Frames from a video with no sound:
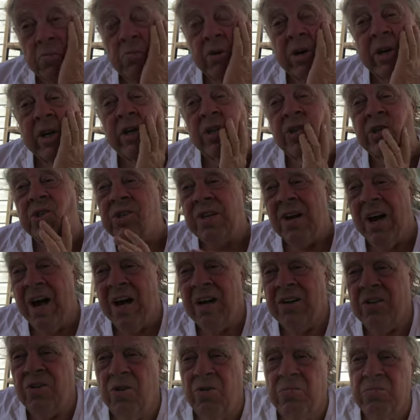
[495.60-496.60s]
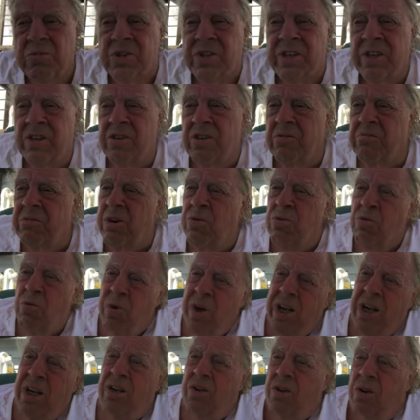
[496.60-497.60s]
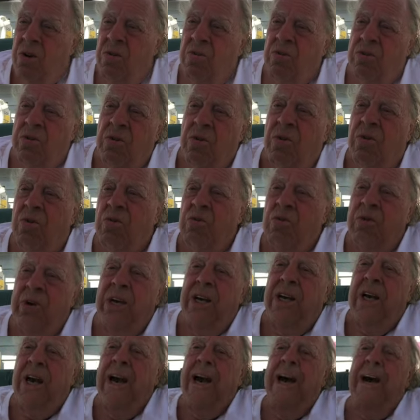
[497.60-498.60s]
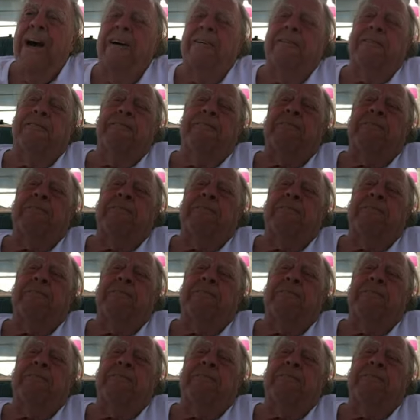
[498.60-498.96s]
British Stockholm syndrome that we don't know we have.